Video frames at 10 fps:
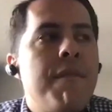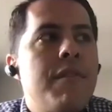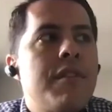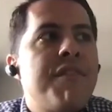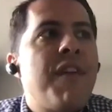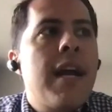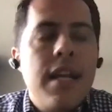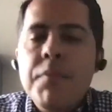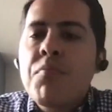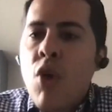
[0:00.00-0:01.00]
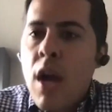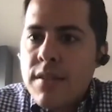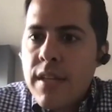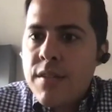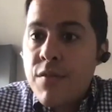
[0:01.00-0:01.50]
defining a
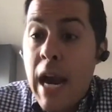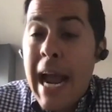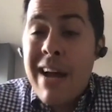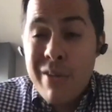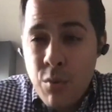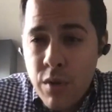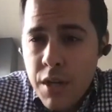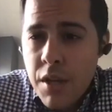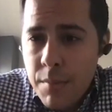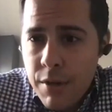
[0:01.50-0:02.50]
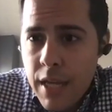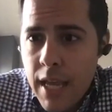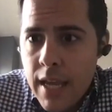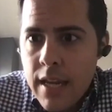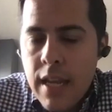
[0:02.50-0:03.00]
process for how you want to
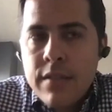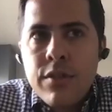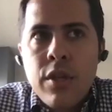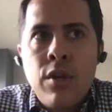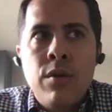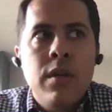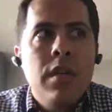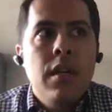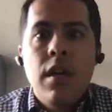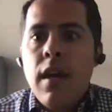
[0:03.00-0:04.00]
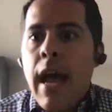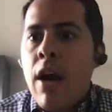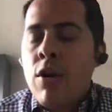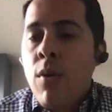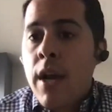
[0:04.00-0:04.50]
communicate. And so,
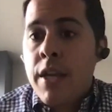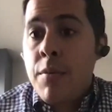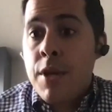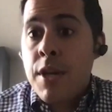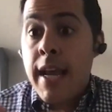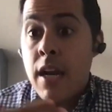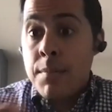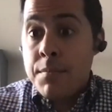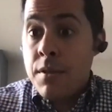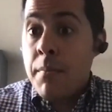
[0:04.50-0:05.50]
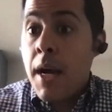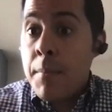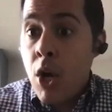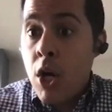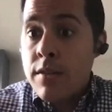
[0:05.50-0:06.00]
how do I communicate up to my
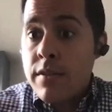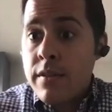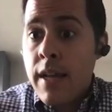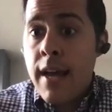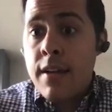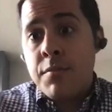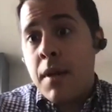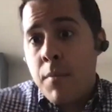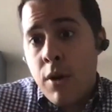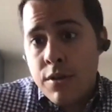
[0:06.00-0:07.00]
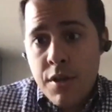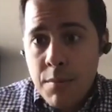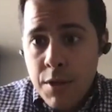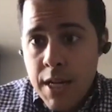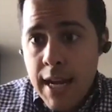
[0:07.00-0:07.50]
boss? How does my boss
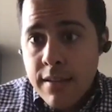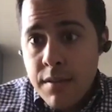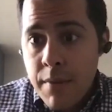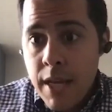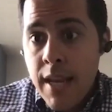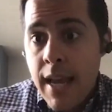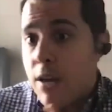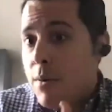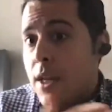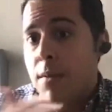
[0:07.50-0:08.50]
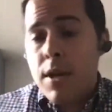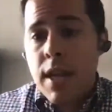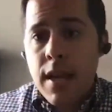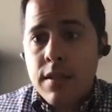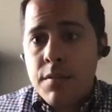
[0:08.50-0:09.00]
communicate to me? How do I
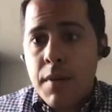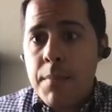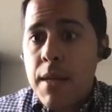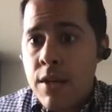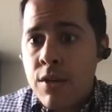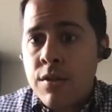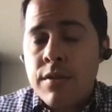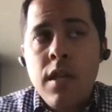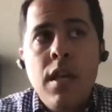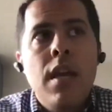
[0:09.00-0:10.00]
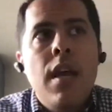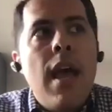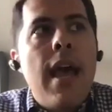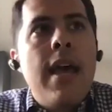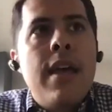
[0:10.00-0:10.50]
communicate to my peers?
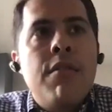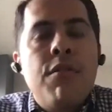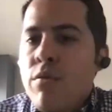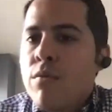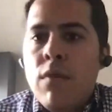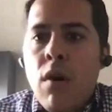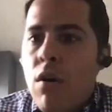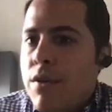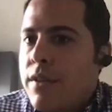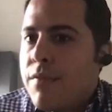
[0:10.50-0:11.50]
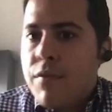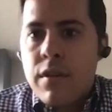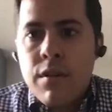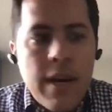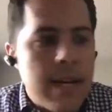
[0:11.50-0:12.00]
And through all the
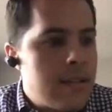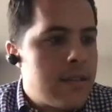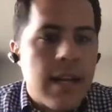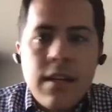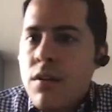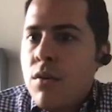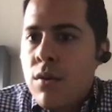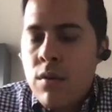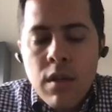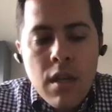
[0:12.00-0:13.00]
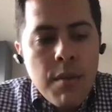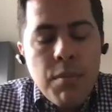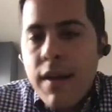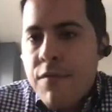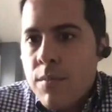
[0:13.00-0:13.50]
different great technical
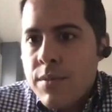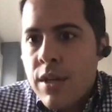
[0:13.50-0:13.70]
platforms that are